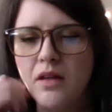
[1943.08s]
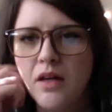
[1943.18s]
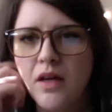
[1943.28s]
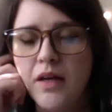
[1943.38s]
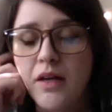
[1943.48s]

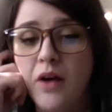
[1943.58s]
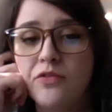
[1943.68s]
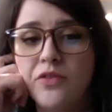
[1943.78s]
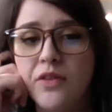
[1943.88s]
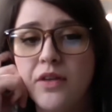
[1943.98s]
And now
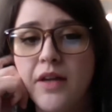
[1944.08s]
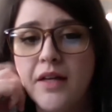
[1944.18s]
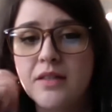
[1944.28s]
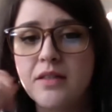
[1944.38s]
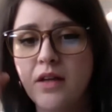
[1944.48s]
for the
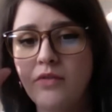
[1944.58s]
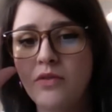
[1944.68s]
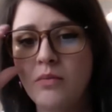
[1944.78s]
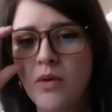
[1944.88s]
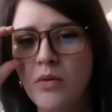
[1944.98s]
next
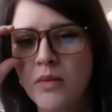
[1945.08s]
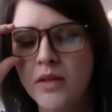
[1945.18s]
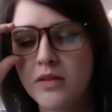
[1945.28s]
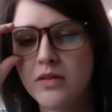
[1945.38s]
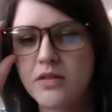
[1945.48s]
several
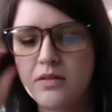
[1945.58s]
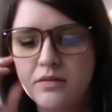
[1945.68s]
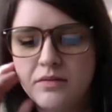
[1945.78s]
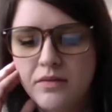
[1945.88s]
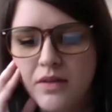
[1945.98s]
moments,
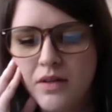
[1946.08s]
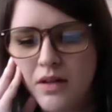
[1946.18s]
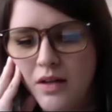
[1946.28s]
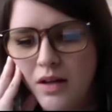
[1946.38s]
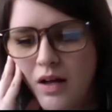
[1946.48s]

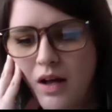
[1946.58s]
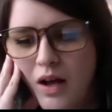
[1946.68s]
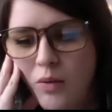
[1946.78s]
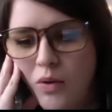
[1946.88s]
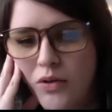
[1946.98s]

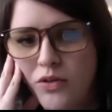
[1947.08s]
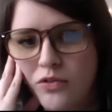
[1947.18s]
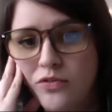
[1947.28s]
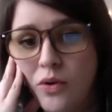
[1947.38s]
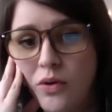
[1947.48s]
I want you to
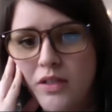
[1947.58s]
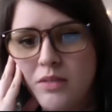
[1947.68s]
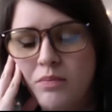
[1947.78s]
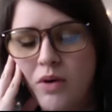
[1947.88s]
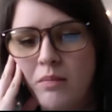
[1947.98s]
focus
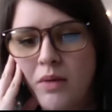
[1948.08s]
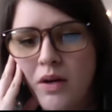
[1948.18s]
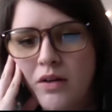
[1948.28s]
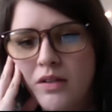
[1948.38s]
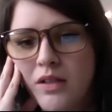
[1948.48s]

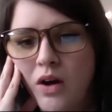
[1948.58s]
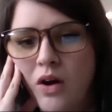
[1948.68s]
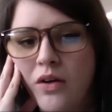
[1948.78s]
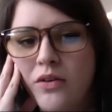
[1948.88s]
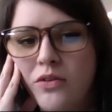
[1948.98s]
primarily
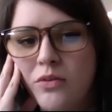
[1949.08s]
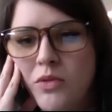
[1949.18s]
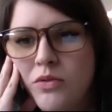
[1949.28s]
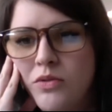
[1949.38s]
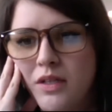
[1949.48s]
on the
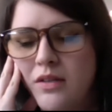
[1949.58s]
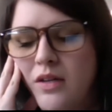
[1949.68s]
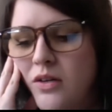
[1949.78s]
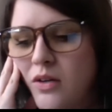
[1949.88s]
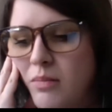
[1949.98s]
music
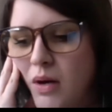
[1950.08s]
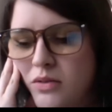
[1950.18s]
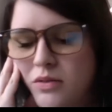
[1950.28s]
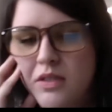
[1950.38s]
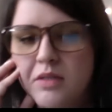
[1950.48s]
that you're about
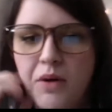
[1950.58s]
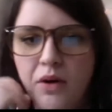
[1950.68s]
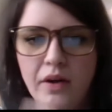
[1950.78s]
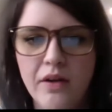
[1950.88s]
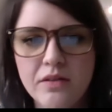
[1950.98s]
to
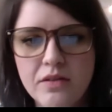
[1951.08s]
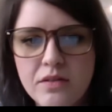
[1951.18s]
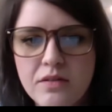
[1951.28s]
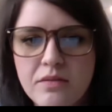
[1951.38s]
experience.